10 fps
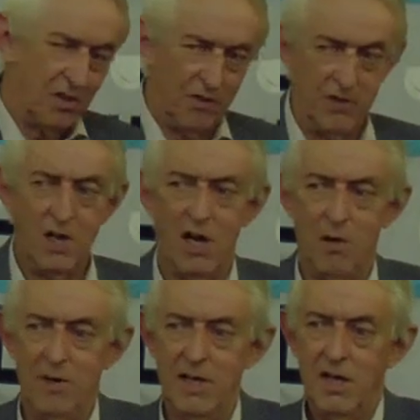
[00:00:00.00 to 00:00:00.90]
of the
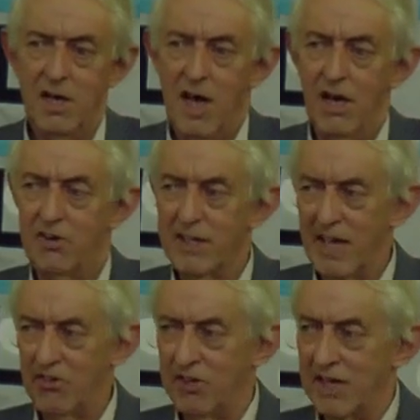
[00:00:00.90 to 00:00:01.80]
army actually
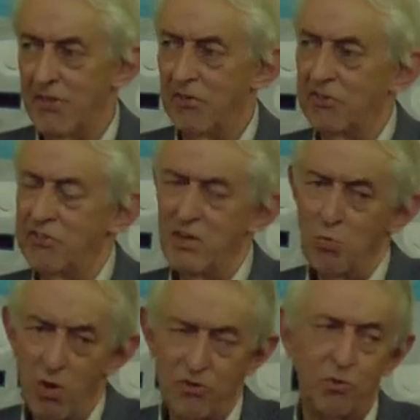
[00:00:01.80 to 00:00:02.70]
get together to see
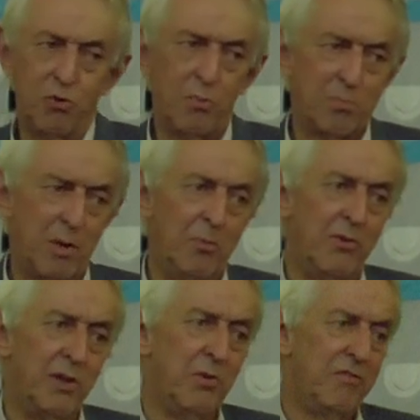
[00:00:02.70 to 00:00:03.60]
what sort of problems
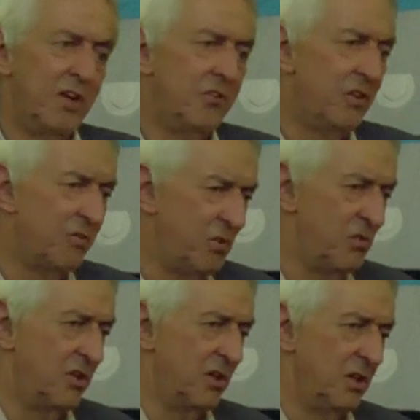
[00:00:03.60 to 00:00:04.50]
they will face in the
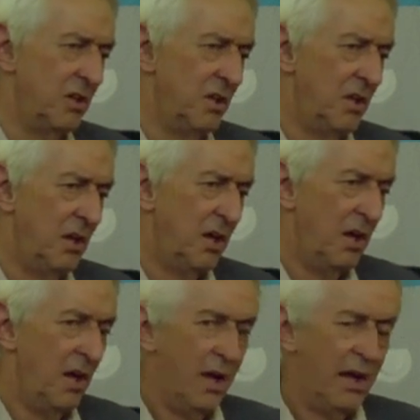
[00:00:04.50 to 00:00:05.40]
future.
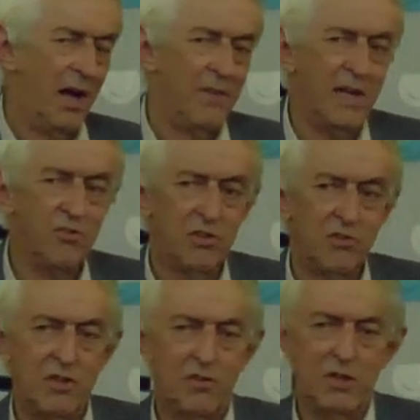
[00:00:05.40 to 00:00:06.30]
Now, the
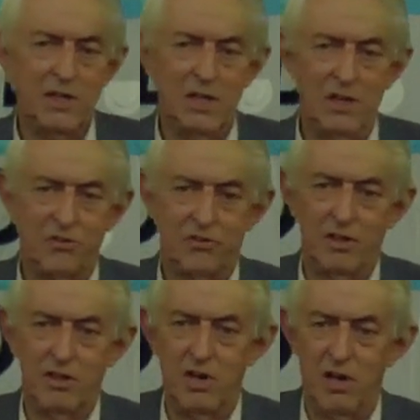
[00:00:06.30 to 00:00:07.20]
interesting thing is,
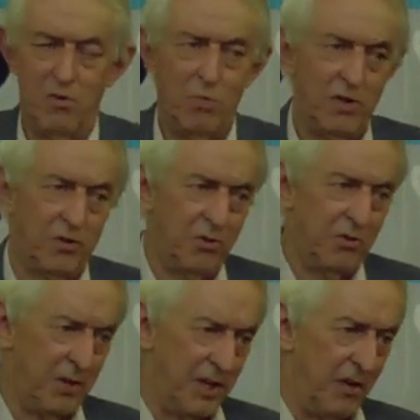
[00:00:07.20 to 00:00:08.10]
you know, I went through
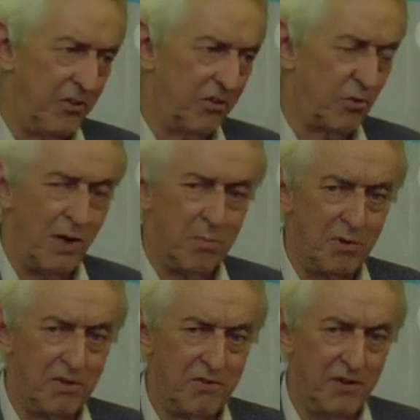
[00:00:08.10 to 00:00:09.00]
the analysis quite
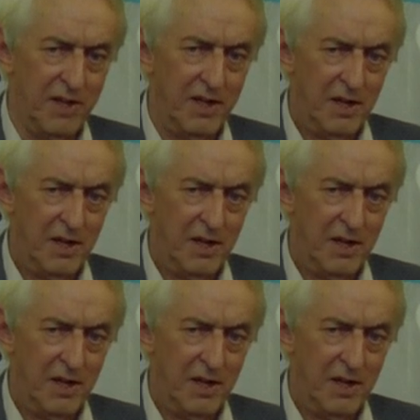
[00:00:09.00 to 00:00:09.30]
briefly,